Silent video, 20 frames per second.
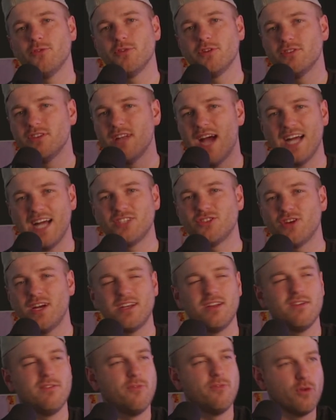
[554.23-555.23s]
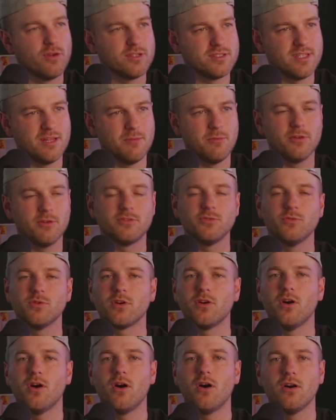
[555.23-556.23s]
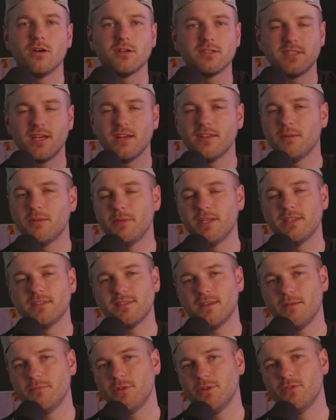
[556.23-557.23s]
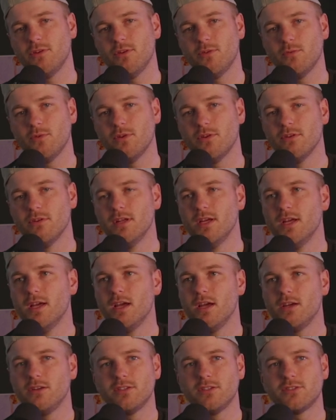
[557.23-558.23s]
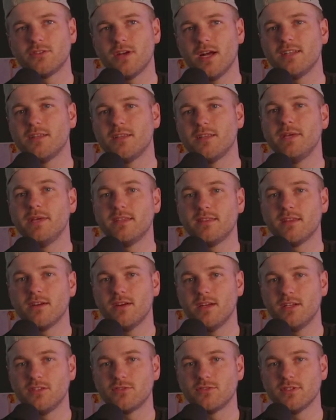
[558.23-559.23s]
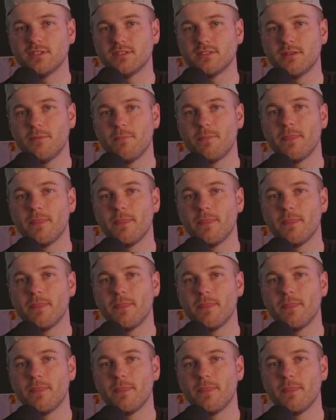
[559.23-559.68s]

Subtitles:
You're not trying to force them onto a call or sell them into something you don't want. You're just trying to pique their interest.